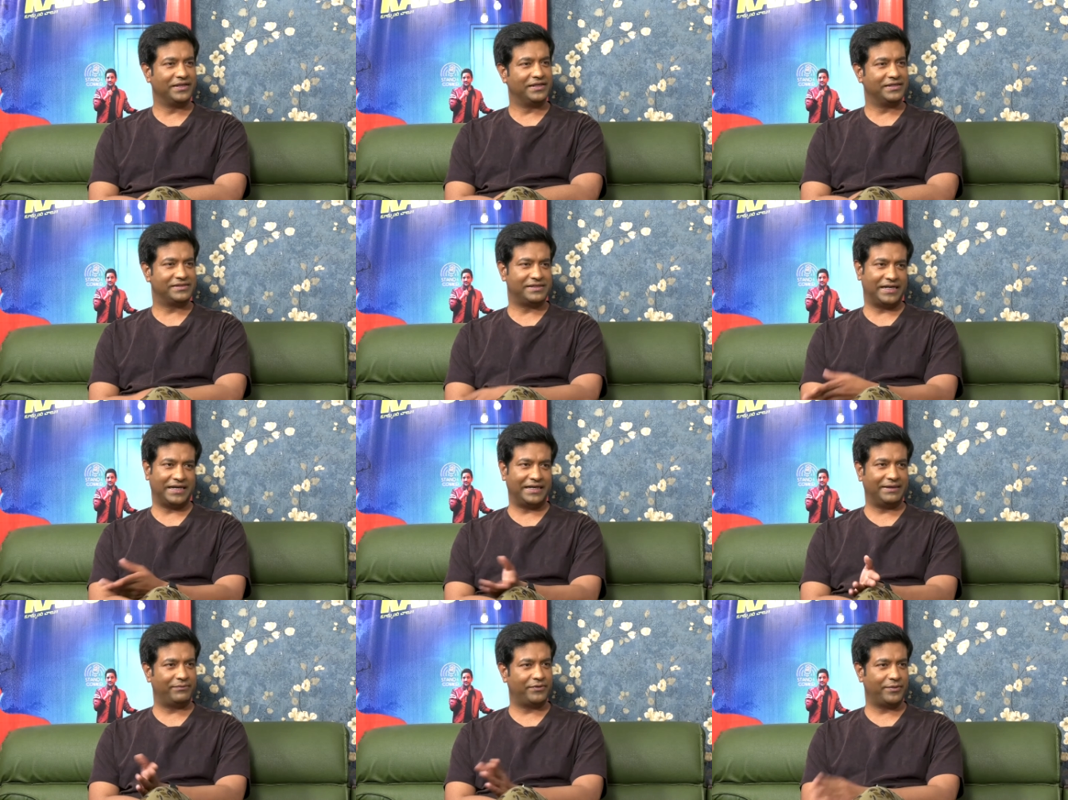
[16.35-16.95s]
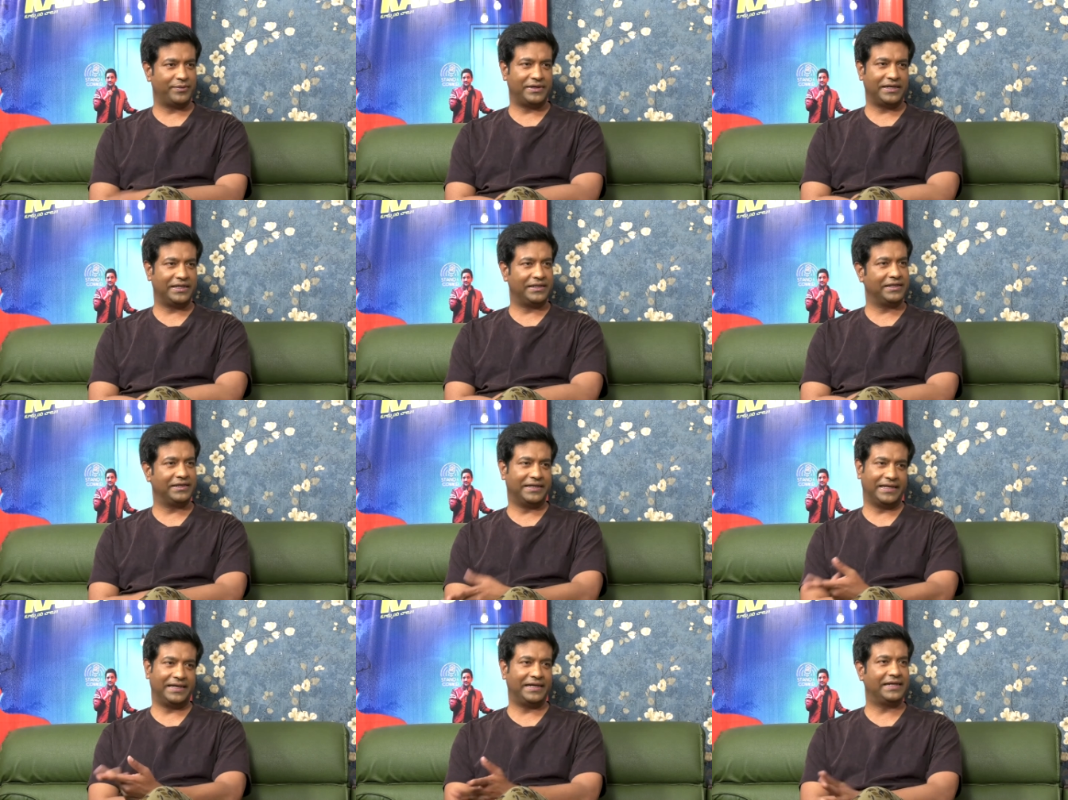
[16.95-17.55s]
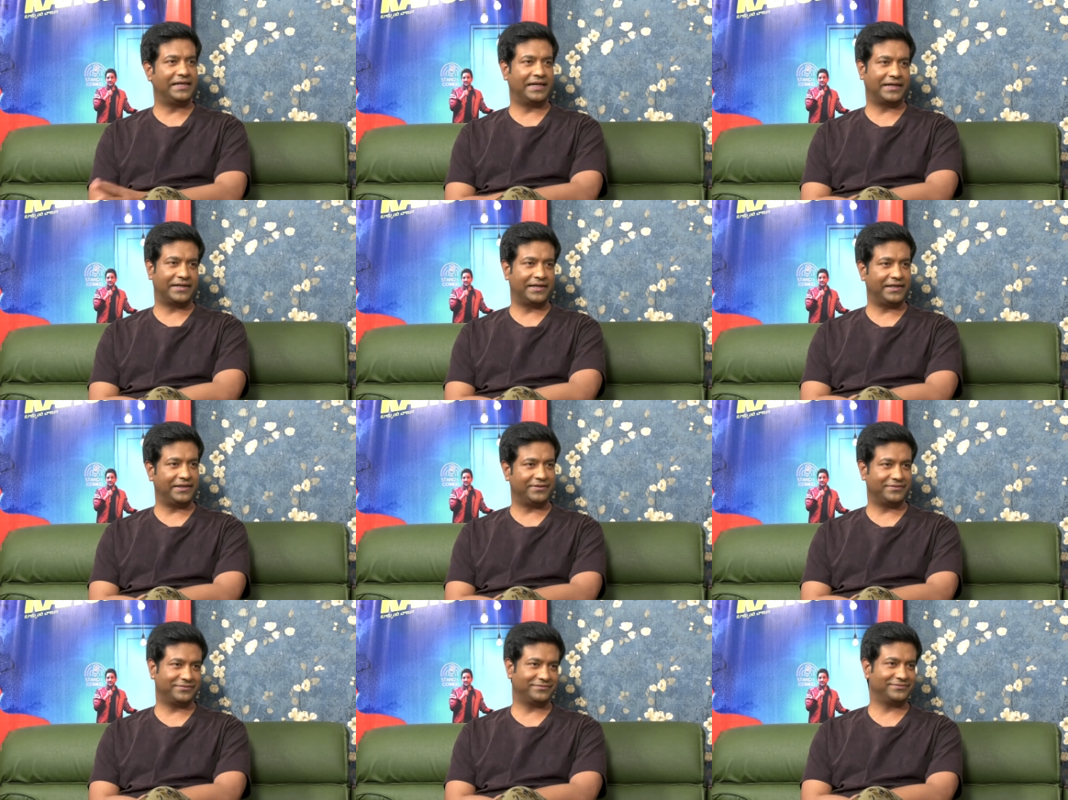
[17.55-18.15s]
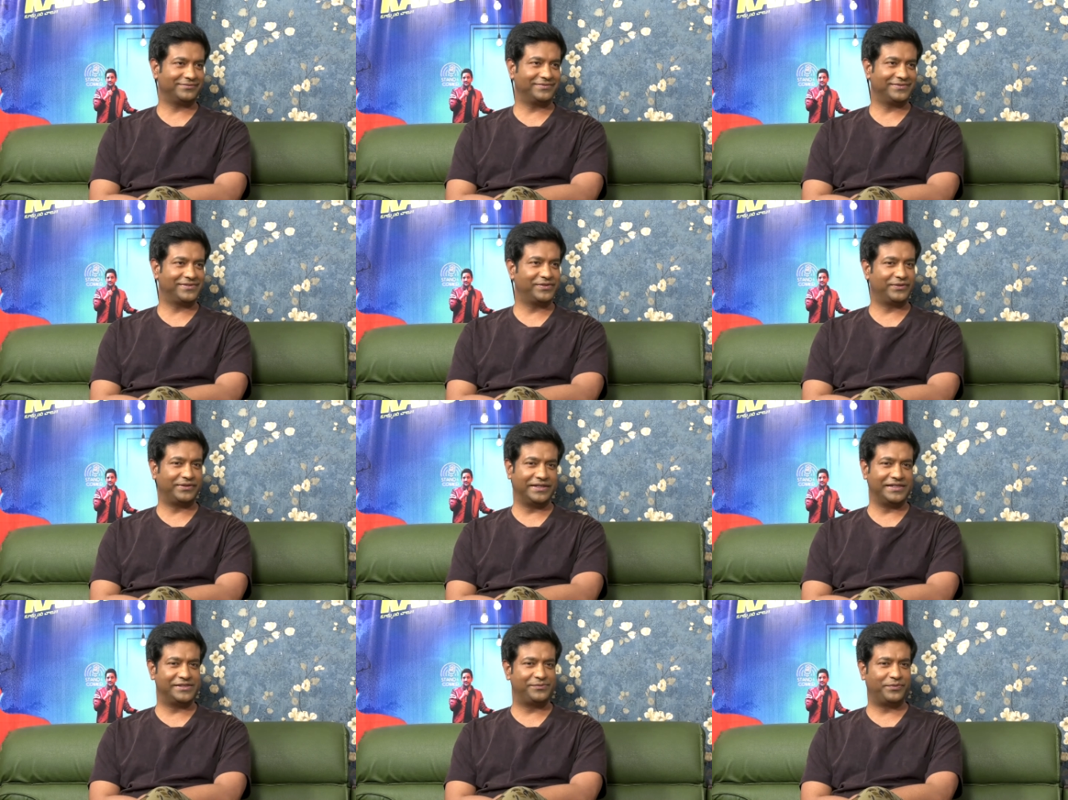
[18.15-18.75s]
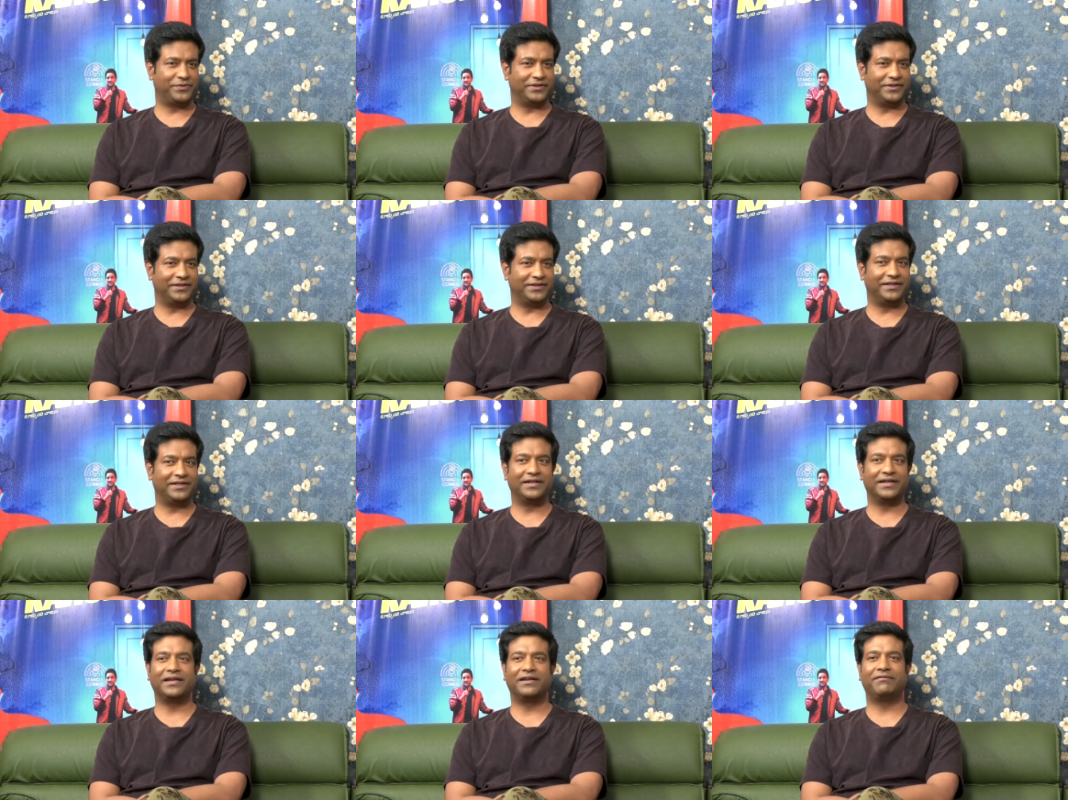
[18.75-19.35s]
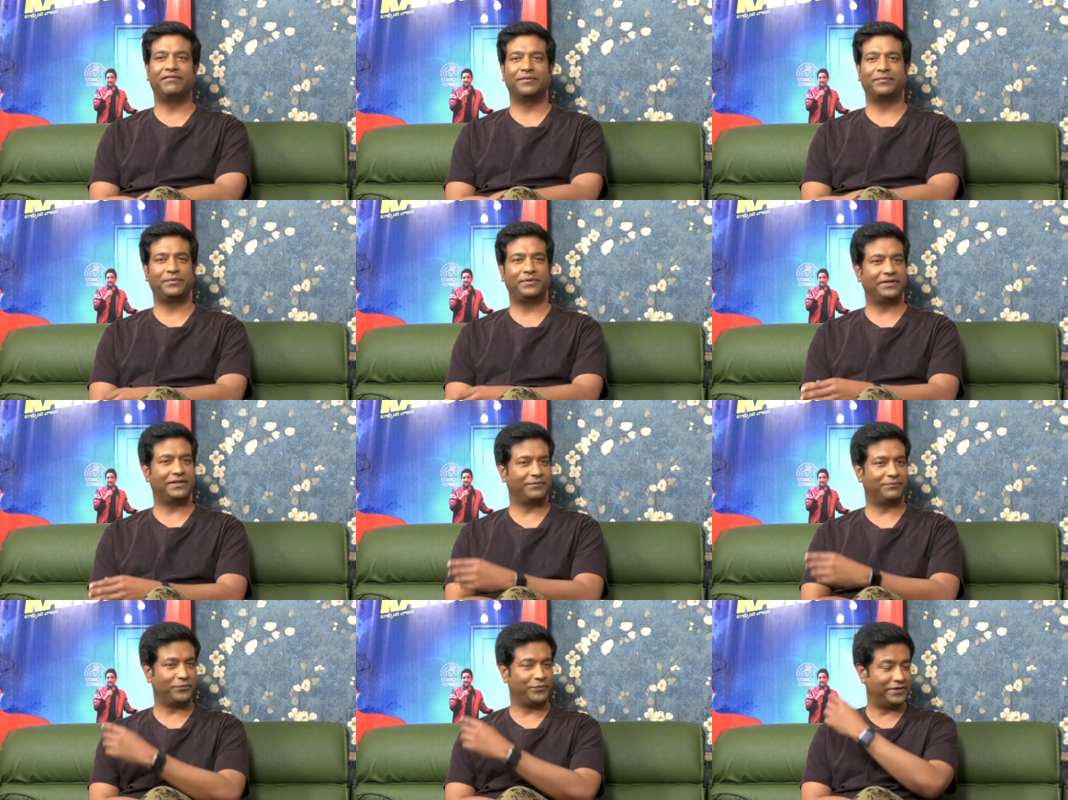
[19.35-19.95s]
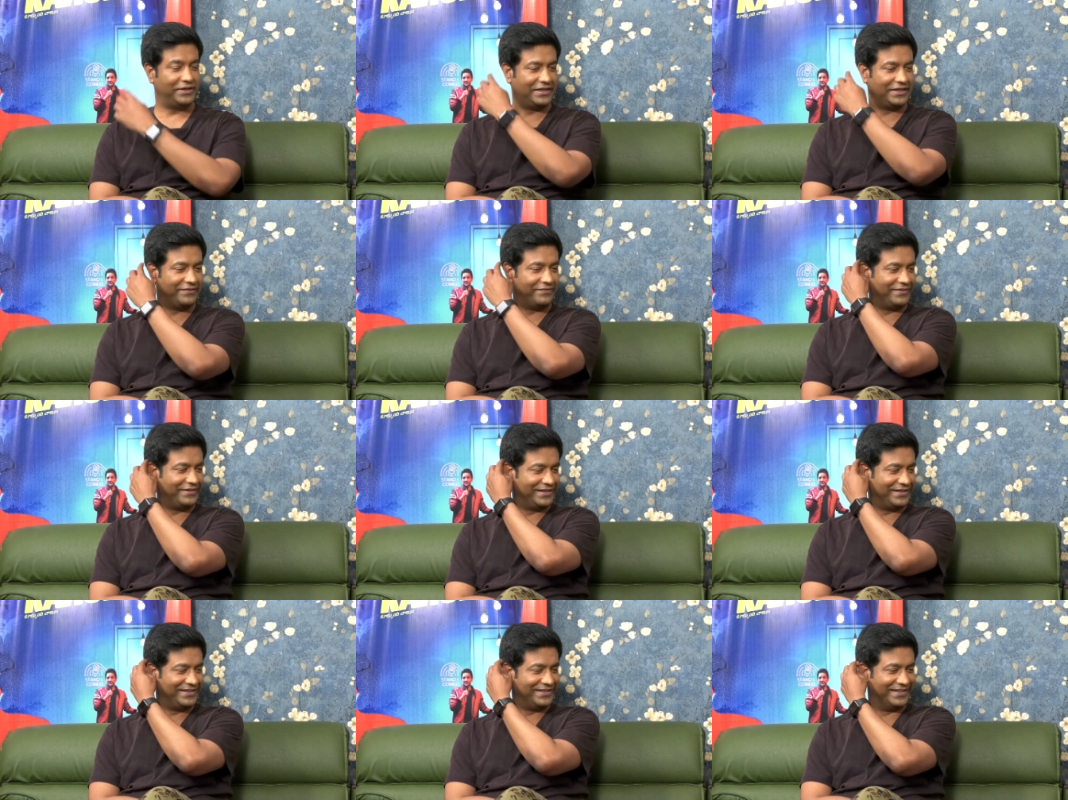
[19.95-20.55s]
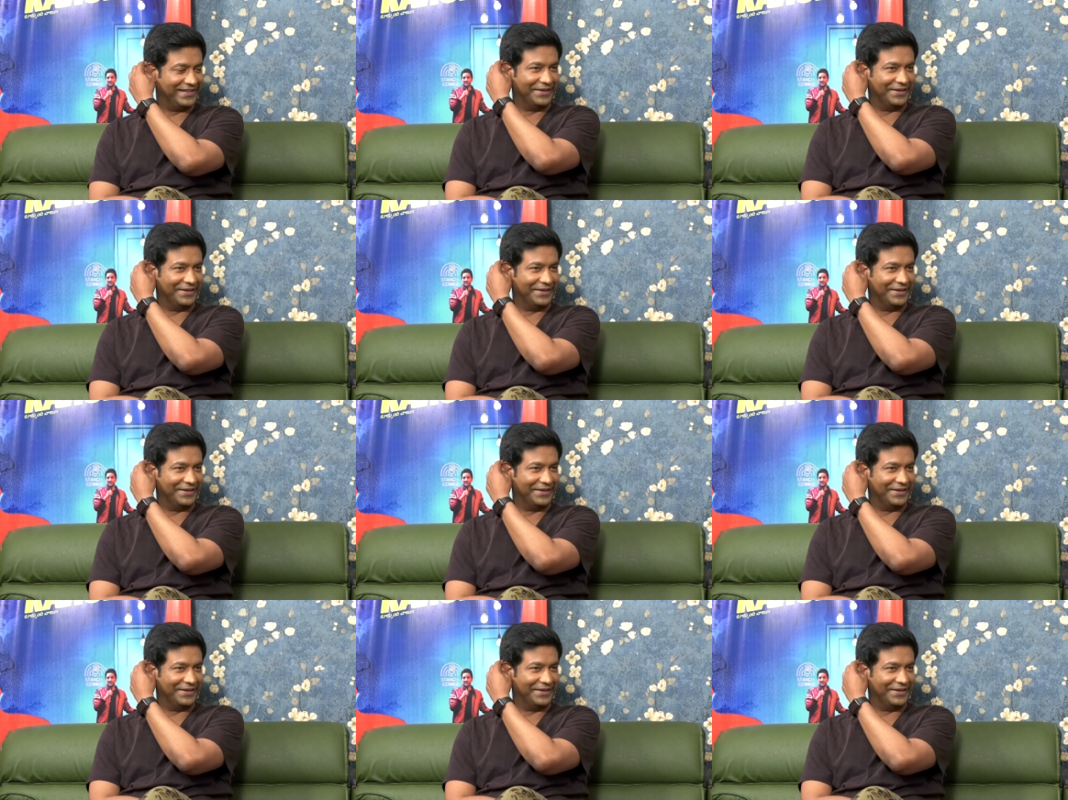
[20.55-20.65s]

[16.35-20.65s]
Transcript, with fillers: stand-up comedy directly. So, telspod. Ikkada navakpod ammo navatledu